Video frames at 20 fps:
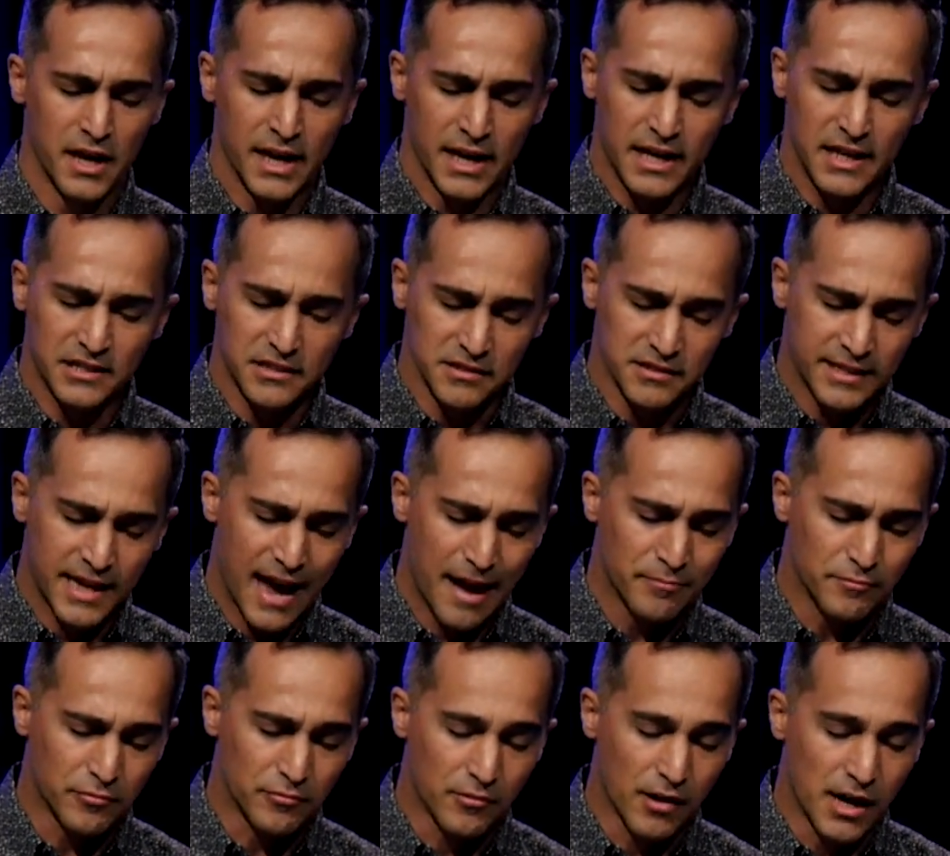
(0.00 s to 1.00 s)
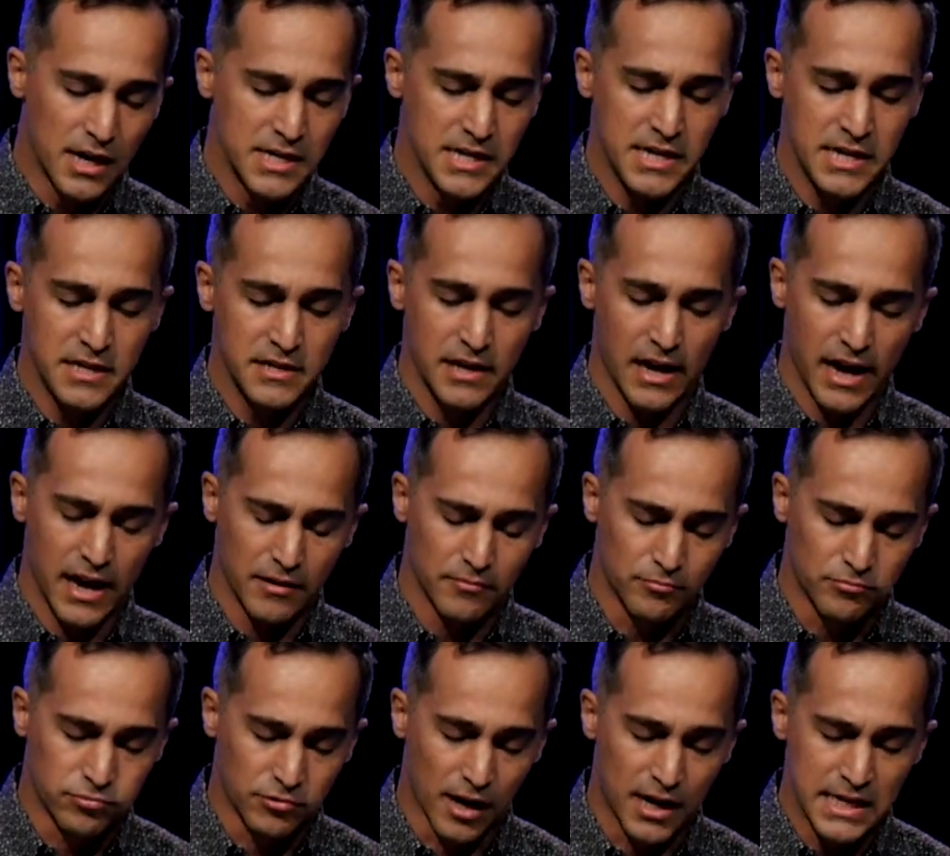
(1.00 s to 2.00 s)
He just kept running
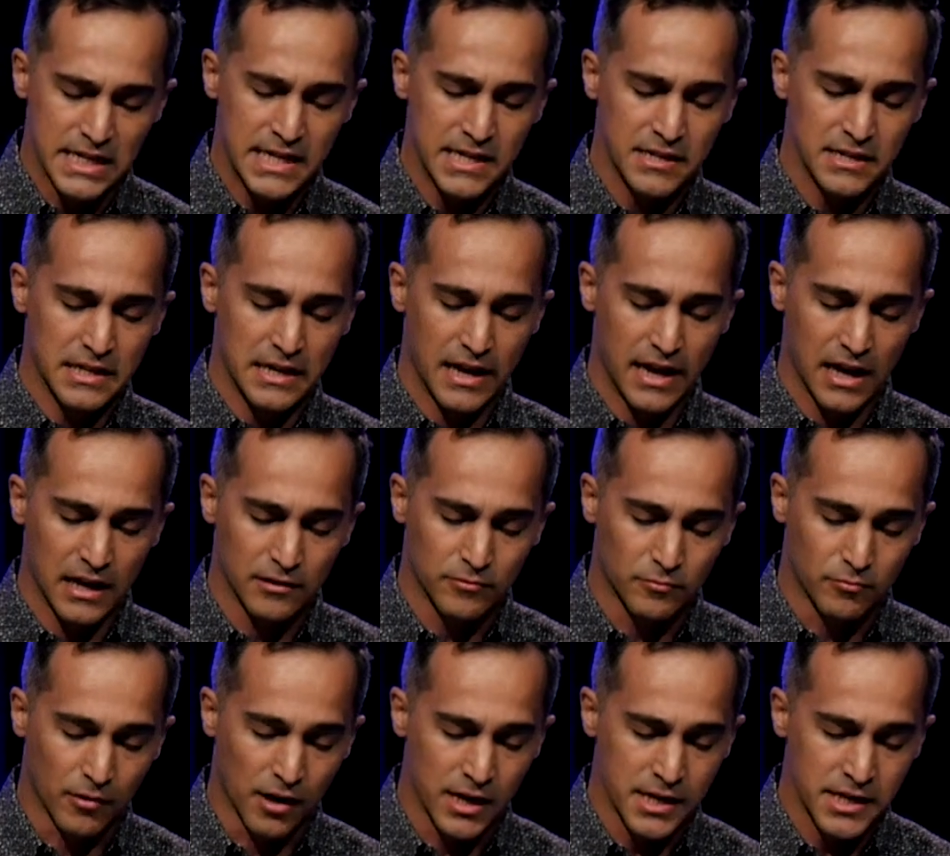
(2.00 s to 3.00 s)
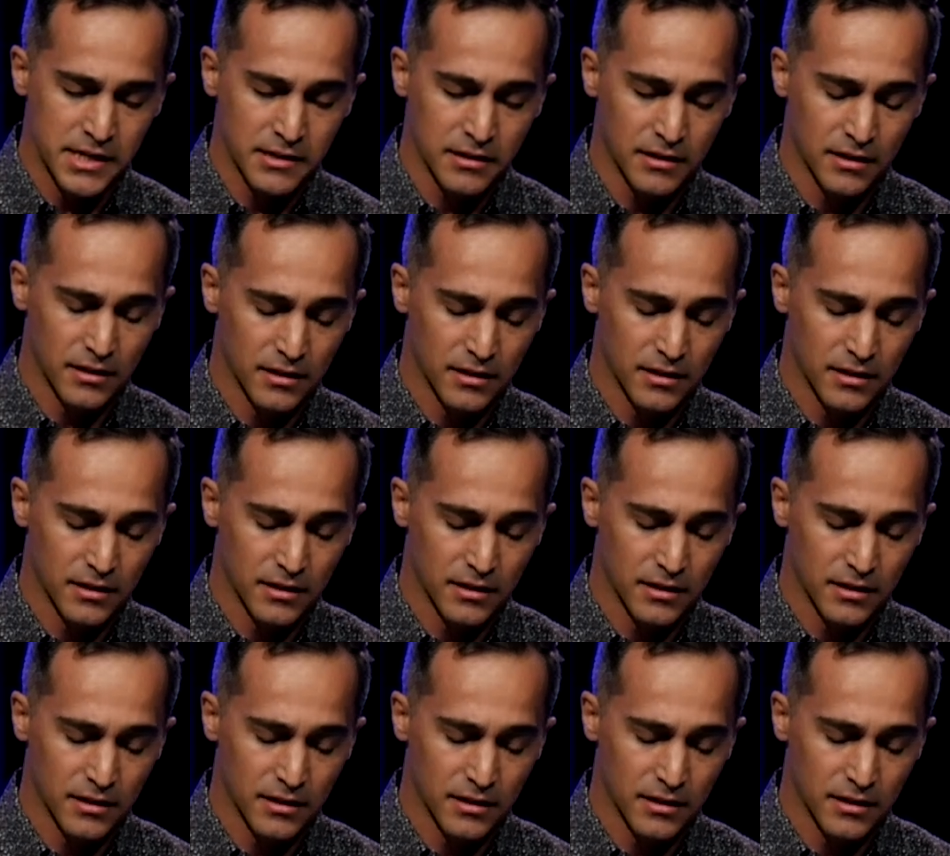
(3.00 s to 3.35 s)
and running and running.